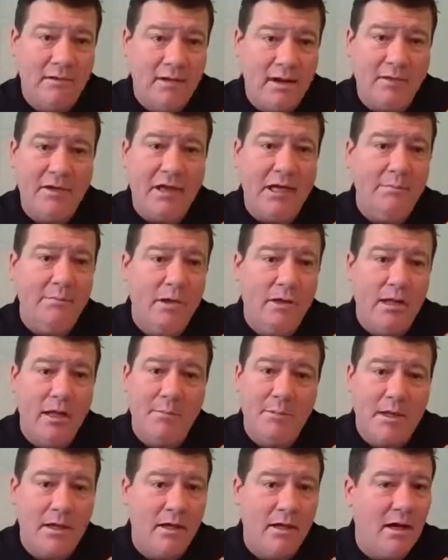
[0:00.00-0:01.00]
I'll get them a
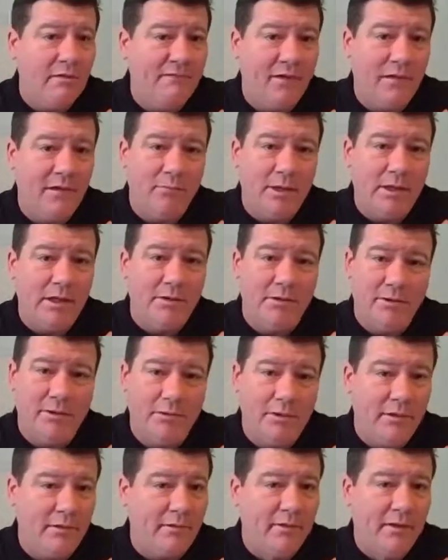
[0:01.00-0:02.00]
cup of coffee and we can do
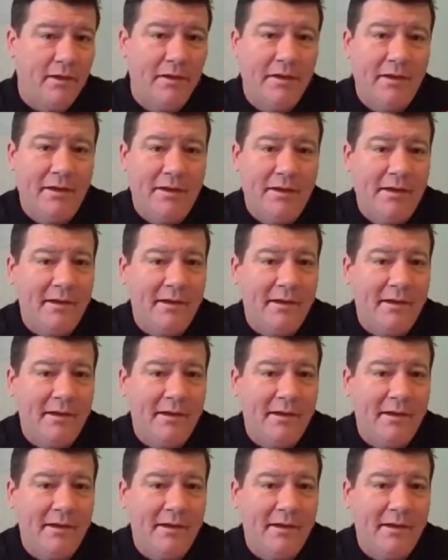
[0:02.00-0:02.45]
it so,